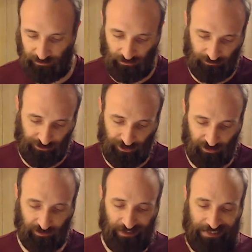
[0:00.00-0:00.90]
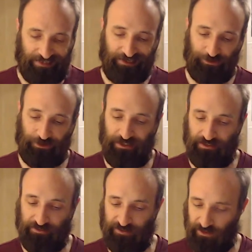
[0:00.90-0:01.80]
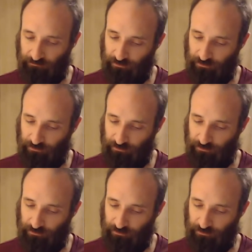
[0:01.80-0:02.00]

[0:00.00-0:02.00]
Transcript: Always check that your king is safe,